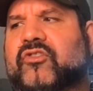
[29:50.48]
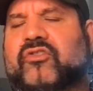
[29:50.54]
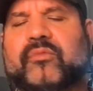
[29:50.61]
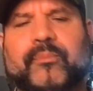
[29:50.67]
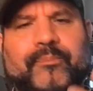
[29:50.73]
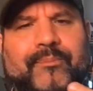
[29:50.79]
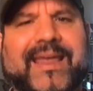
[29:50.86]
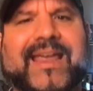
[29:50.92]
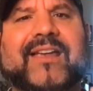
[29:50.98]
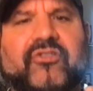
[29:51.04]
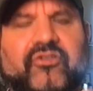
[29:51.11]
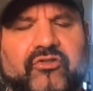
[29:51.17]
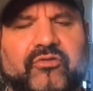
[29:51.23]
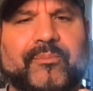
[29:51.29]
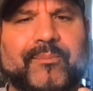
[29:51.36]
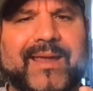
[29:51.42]
man
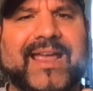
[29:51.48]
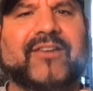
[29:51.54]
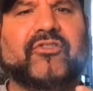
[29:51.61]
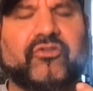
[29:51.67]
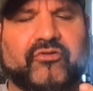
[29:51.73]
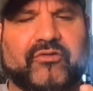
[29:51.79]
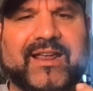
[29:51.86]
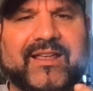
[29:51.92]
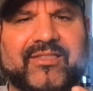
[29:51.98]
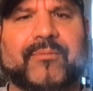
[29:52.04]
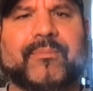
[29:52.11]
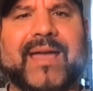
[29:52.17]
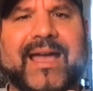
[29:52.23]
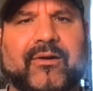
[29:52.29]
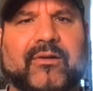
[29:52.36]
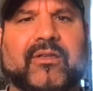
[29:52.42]
strength
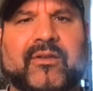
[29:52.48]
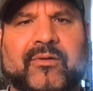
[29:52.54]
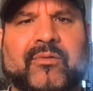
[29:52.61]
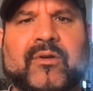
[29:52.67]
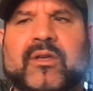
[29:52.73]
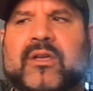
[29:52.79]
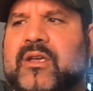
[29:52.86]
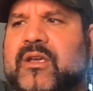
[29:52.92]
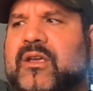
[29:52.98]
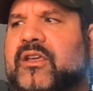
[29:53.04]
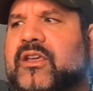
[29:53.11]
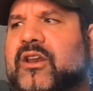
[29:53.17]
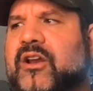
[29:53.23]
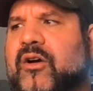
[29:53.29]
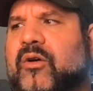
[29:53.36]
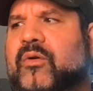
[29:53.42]
about you. You
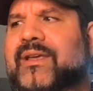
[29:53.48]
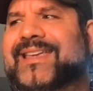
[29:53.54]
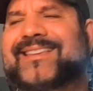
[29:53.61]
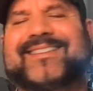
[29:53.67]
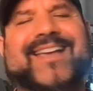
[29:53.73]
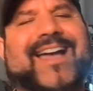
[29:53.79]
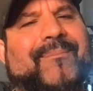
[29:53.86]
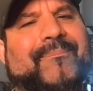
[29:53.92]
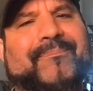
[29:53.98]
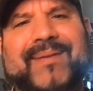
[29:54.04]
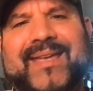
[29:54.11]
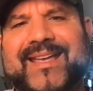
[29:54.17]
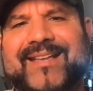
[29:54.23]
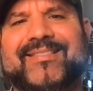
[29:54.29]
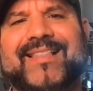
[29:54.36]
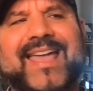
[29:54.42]
know, he's got
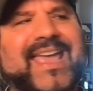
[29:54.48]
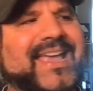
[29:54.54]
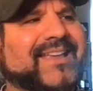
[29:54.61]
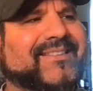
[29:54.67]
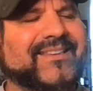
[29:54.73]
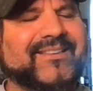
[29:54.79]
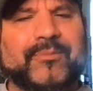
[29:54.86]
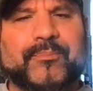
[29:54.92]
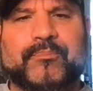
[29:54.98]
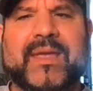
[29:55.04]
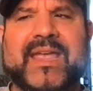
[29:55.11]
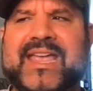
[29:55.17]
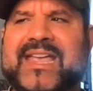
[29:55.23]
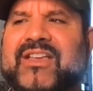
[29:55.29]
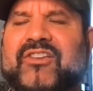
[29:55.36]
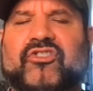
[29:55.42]
big legs. He's
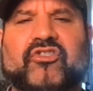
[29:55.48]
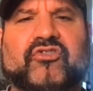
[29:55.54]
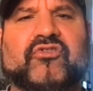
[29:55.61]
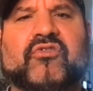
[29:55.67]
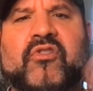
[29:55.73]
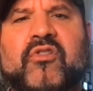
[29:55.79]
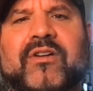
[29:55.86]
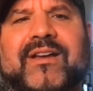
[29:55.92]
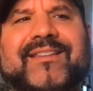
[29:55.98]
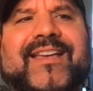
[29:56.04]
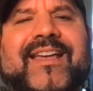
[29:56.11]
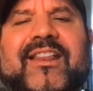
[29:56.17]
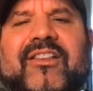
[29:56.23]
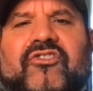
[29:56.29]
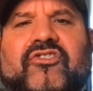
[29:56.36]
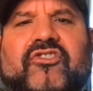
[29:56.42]
big. He's strong. He's got
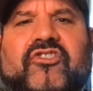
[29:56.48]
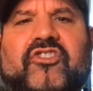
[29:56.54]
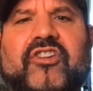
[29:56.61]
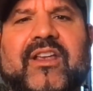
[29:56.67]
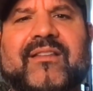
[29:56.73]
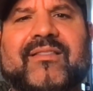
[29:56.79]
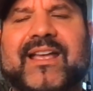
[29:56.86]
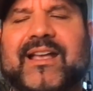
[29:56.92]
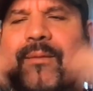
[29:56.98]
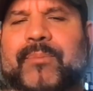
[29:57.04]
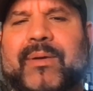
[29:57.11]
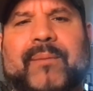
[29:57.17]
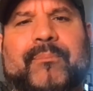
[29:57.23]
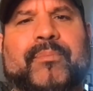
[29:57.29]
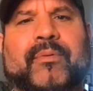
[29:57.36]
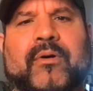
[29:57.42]
a chin like a
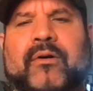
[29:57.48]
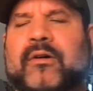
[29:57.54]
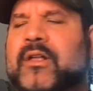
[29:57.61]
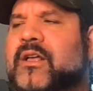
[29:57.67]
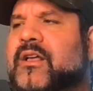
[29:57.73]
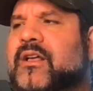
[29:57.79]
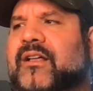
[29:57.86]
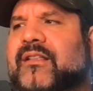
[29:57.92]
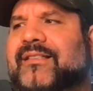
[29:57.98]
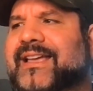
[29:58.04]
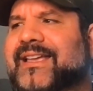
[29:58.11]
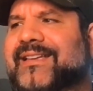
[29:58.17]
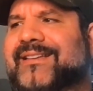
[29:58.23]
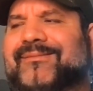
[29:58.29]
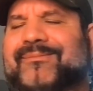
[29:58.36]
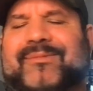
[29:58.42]
pit bull.
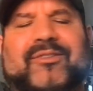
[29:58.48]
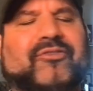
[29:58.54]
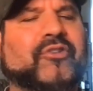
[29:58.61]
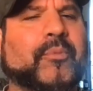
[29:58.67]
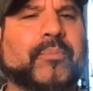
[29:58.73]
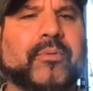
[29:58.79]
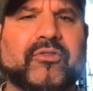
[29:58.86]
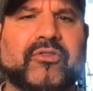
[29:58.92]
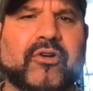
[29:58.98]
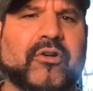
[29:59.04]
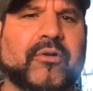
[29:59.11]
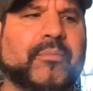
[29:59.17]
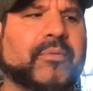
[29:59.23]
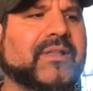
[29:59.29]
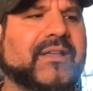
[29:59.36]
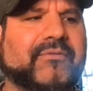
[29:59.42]
like super
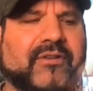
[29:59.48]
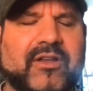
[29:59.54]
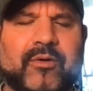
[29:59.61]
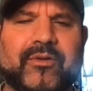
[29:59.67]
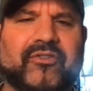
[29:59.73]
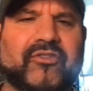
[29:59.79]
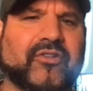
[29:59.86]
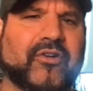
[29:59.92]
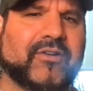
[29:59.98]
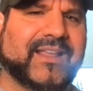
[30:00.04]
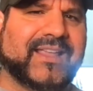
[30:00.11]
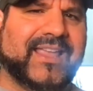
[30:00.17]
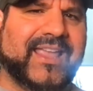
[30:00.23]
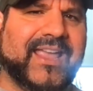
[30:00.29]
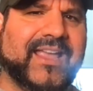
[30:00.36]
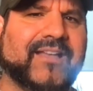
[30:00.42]
durable, even though it's starting to
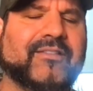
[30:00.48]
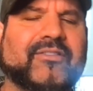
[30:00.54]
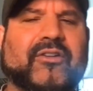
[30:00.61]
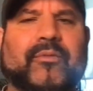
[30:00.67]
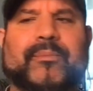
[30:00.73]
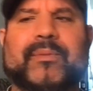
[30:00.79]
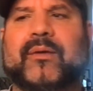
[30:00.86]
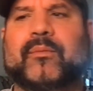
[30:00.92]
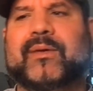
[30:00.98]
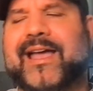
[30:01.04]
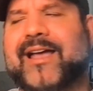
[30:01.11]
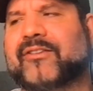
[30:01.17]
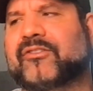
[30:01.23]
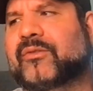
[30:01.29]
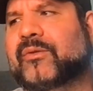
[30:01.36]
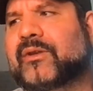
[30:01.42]
kink a little bit. We
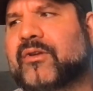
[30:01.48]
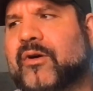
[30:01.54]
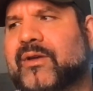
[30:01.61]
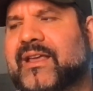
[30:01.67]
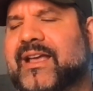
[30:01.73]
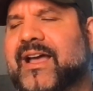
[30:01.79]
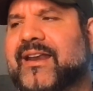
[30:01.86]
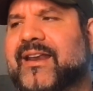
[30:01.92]
actually know he got